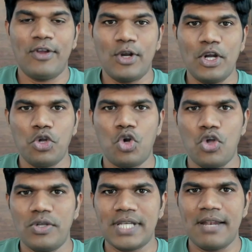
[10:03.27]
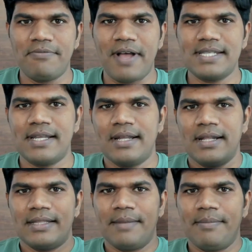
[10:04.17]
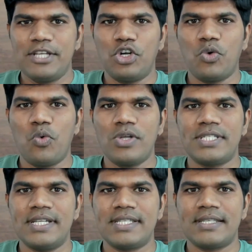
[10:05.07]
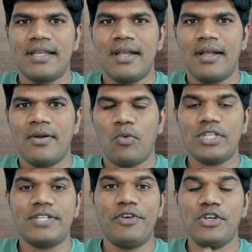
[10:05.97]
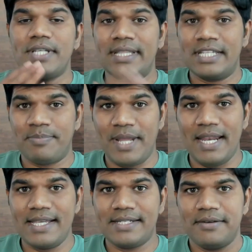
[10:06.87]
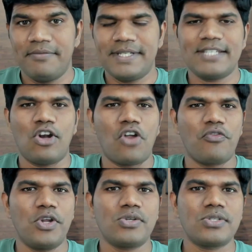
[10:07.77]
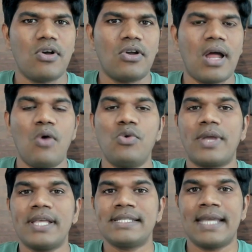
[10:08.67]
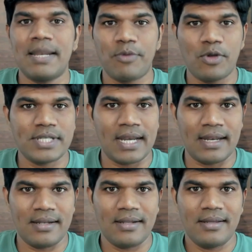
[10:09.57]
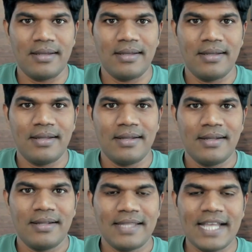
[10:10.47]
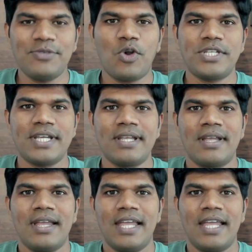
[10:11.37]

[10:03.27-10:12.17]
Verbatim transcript: if you're looking to grow your channel fast, then make sure to watch the videos in this playlist, which has a lot of videos on how you can scale up your channel. Thanks for watching.